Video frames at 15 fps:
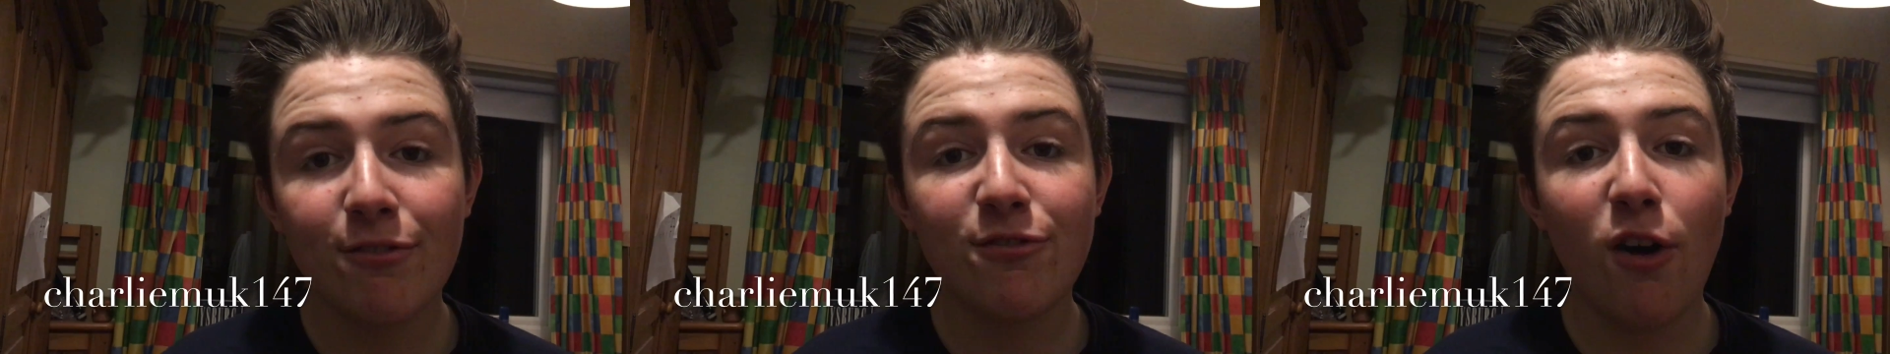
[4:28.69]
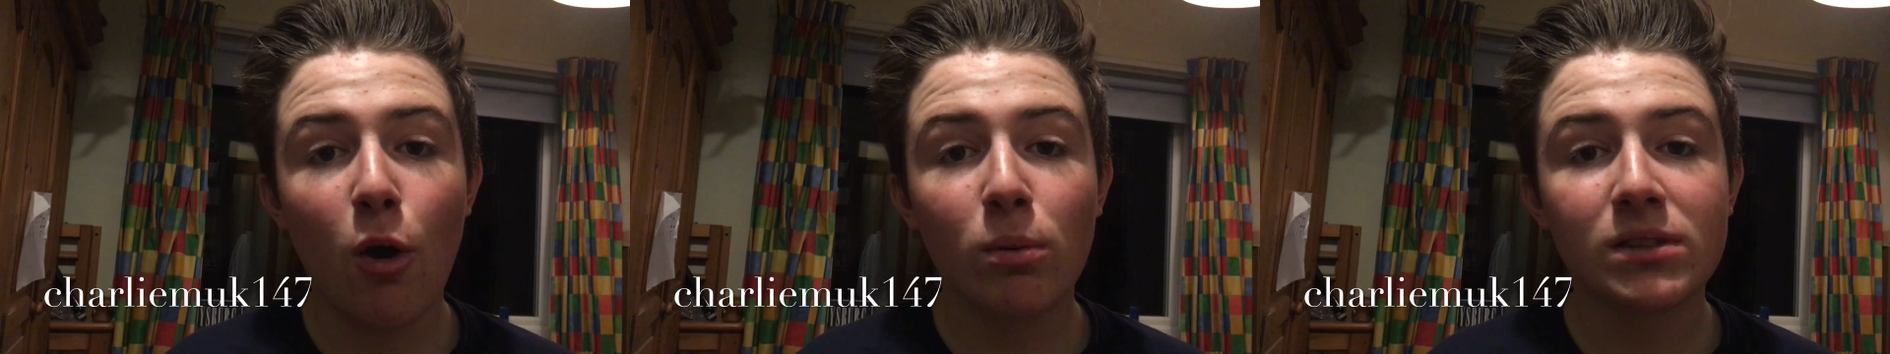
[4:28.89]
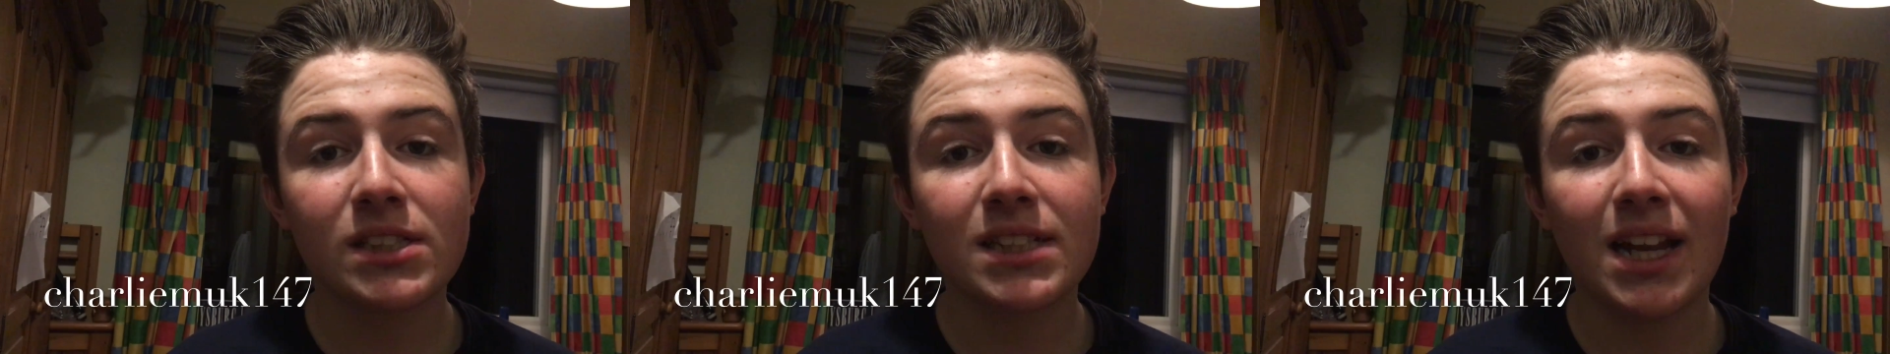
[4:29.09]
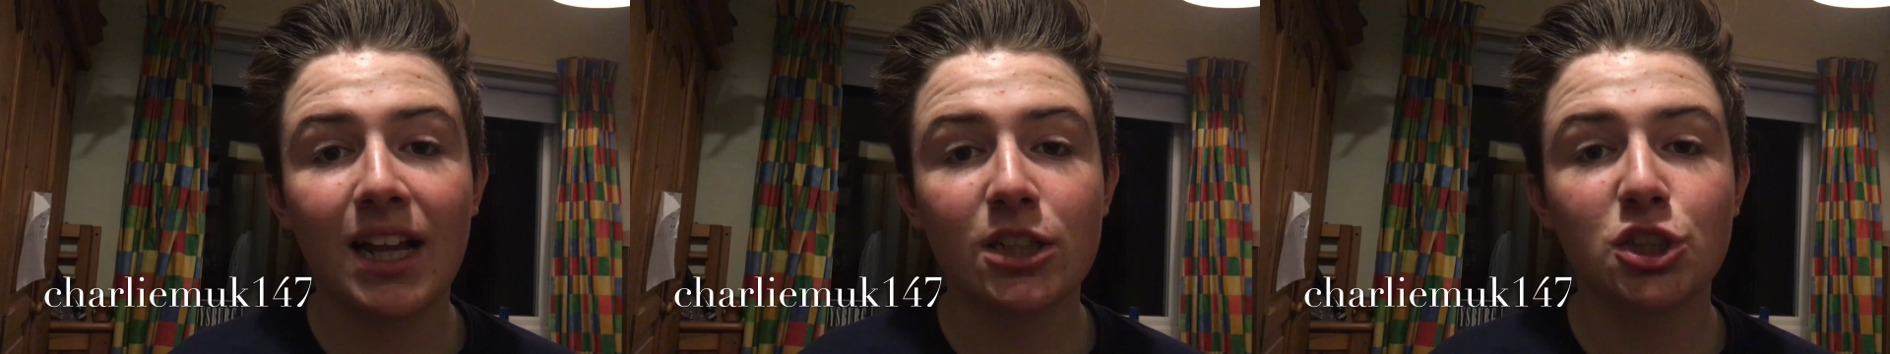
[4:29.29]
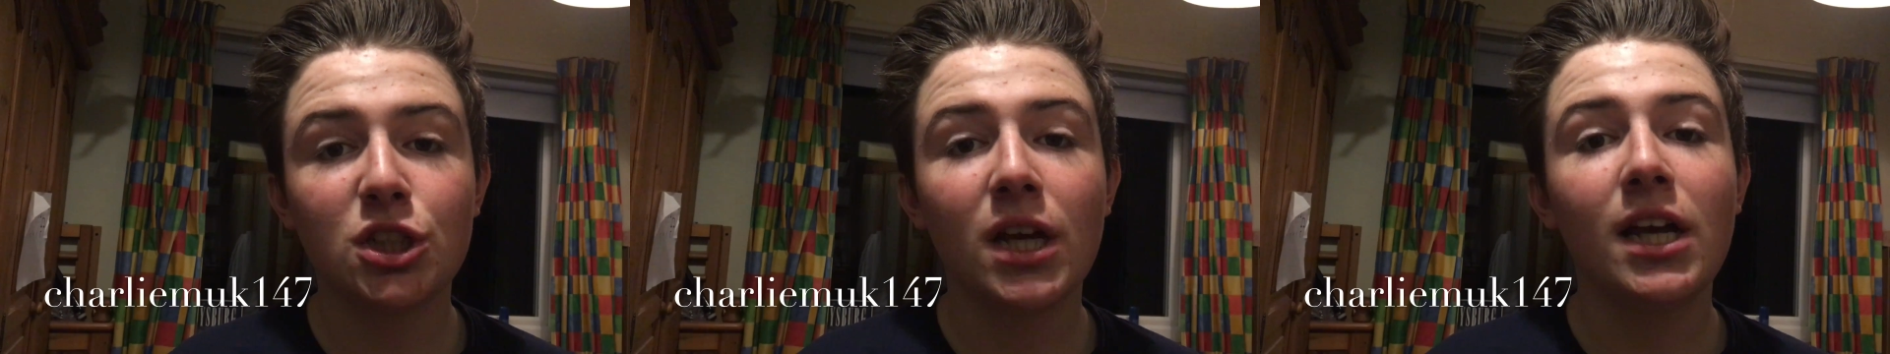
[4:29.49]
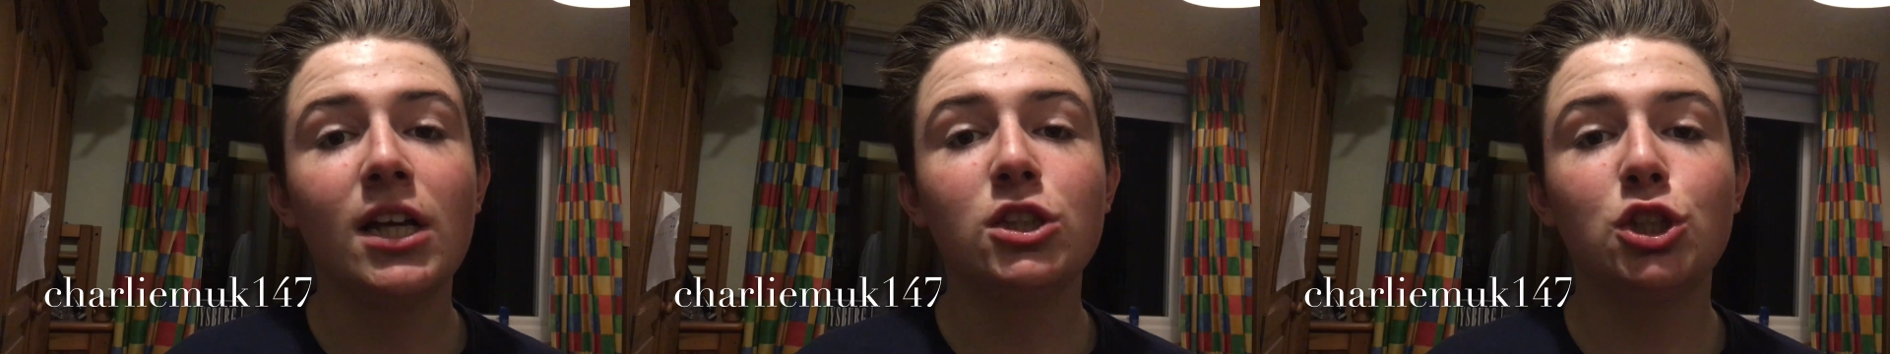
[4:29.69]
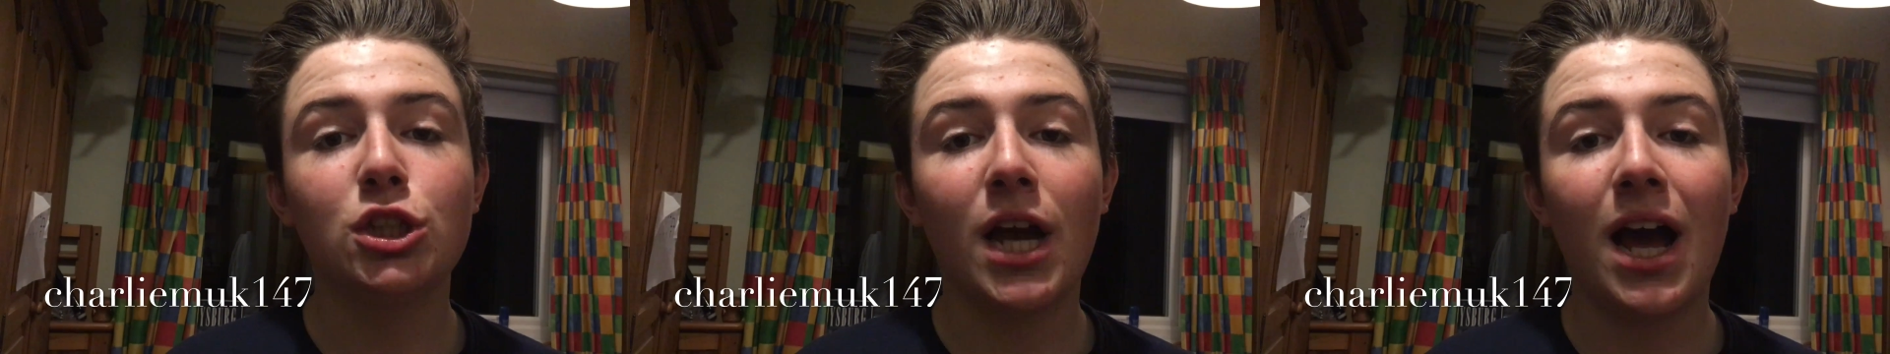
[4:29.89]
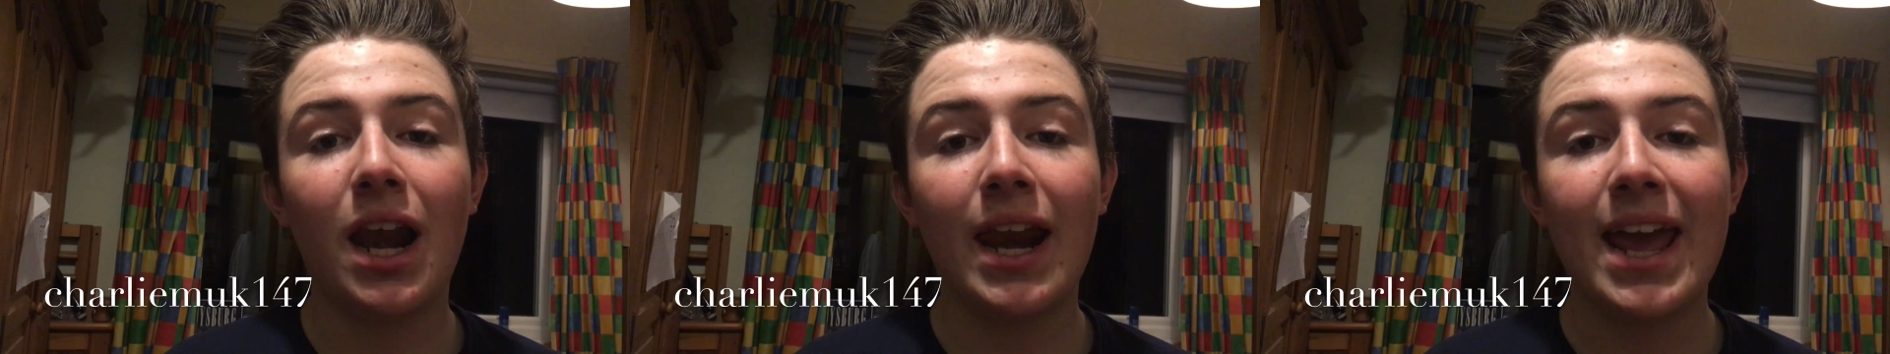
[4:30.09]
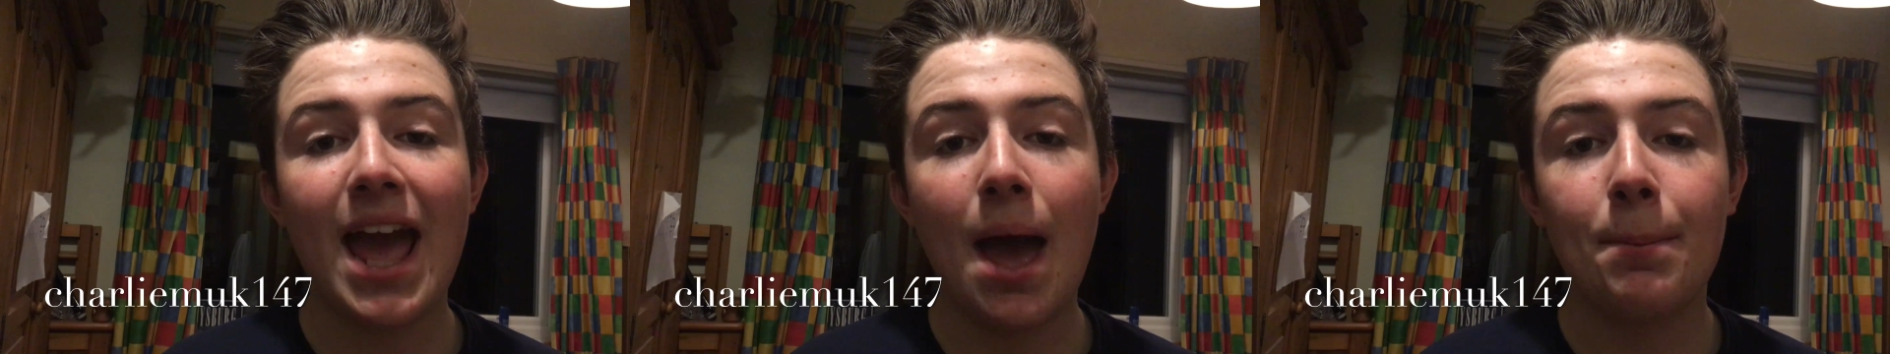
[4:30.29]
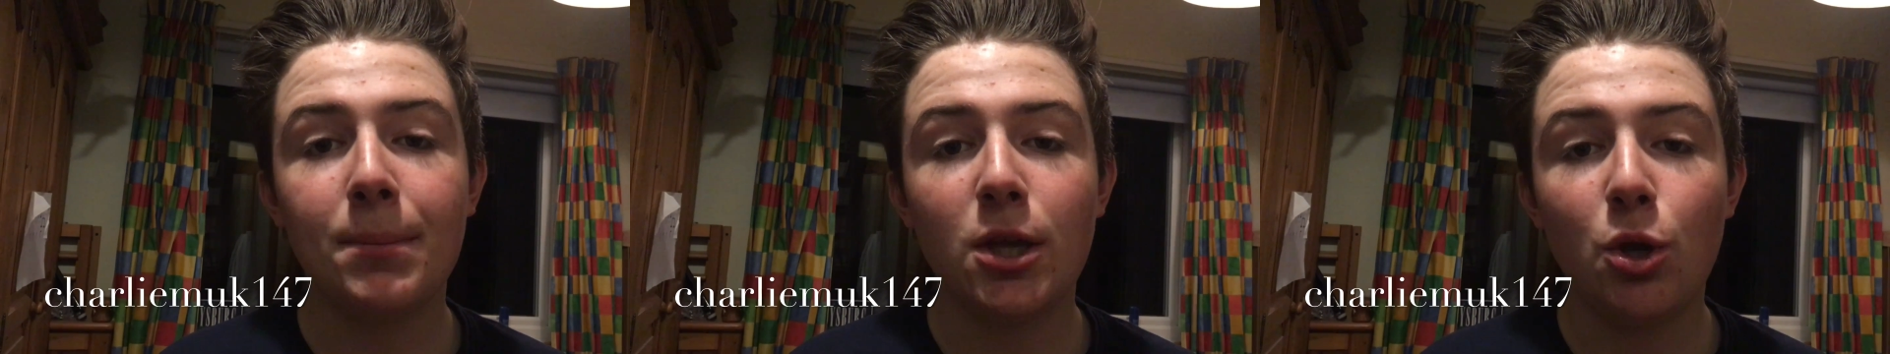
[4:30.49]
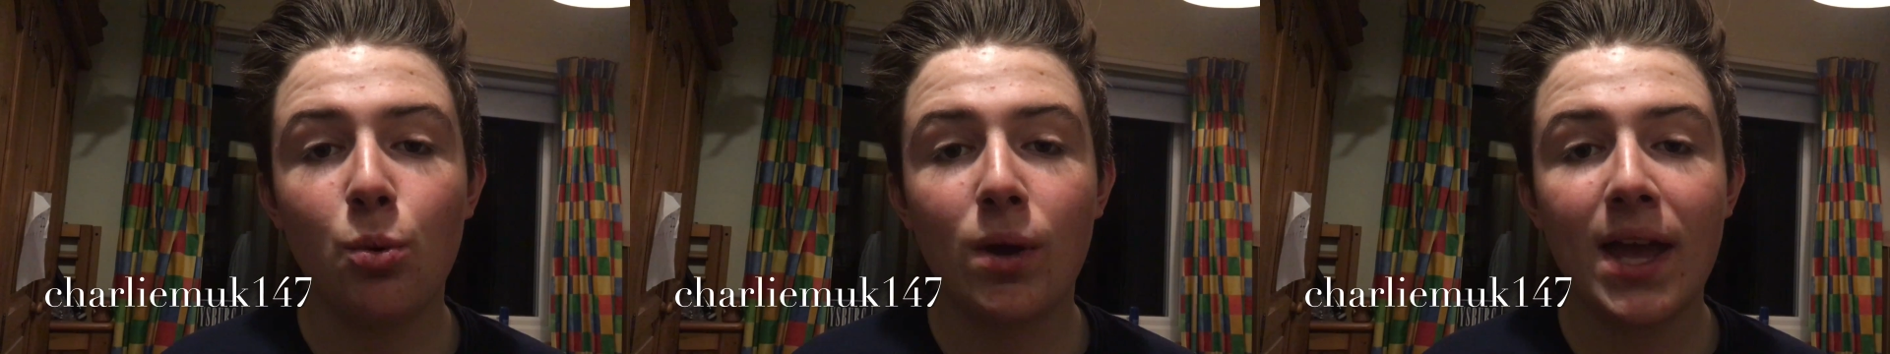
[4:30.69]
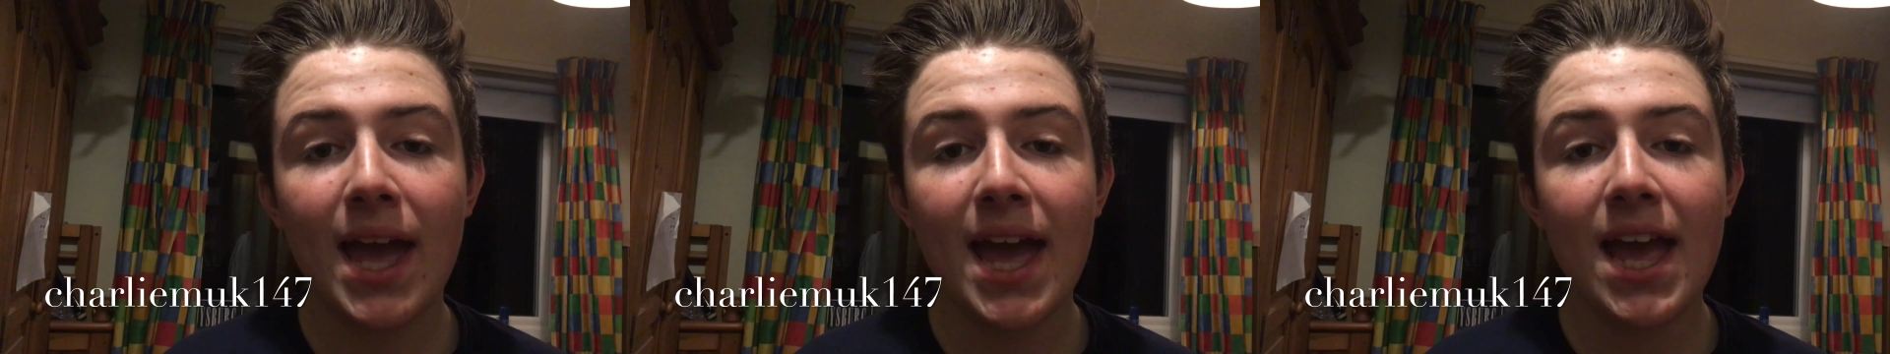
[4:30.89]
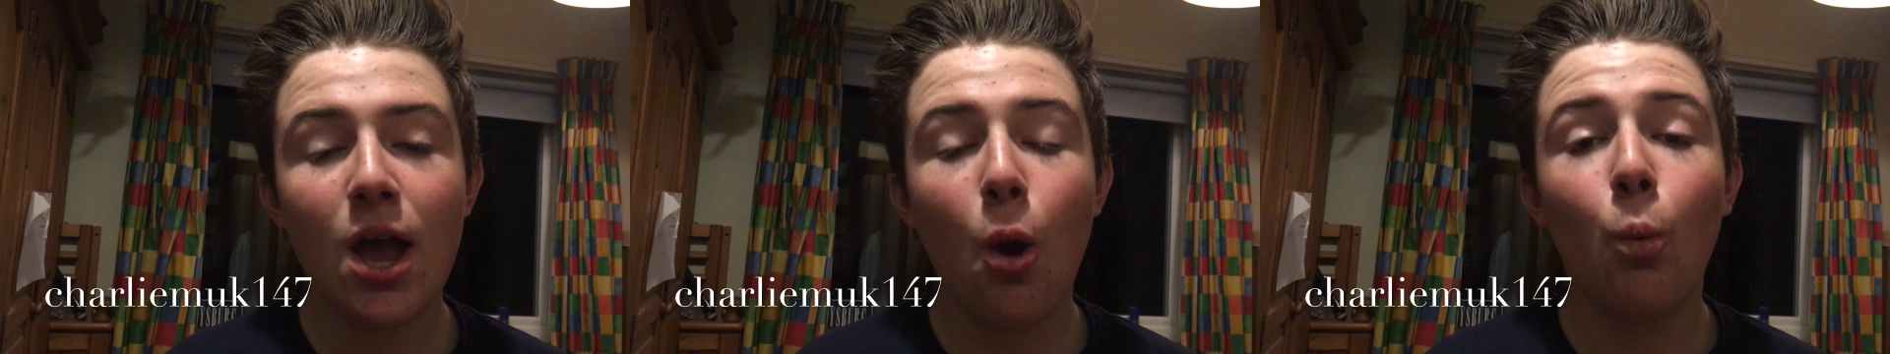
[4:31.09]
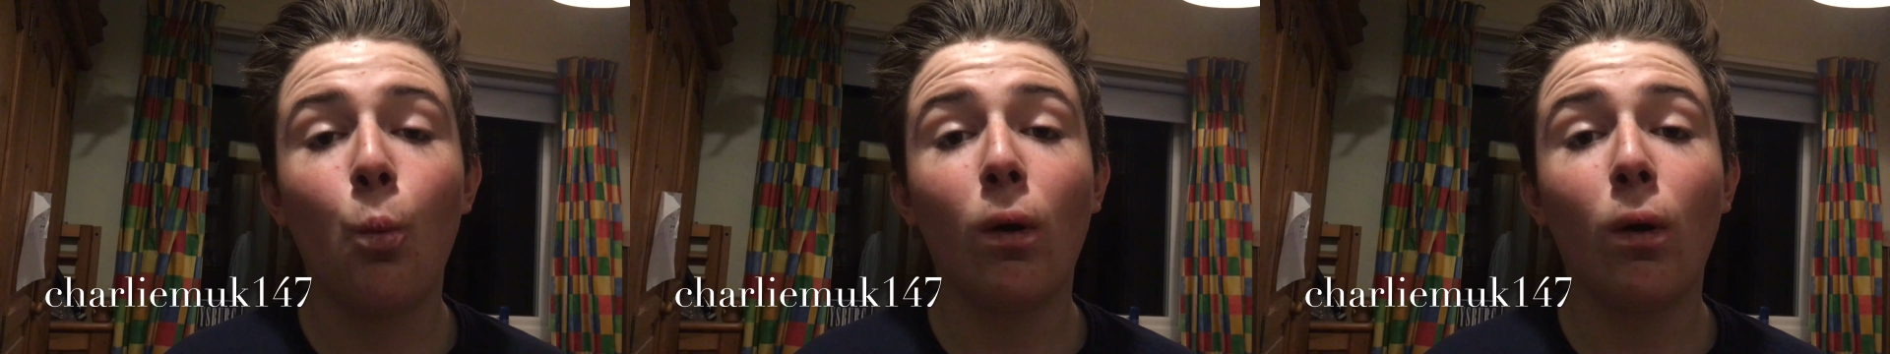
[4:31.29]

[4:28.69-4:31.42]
forward slash Charlie MUK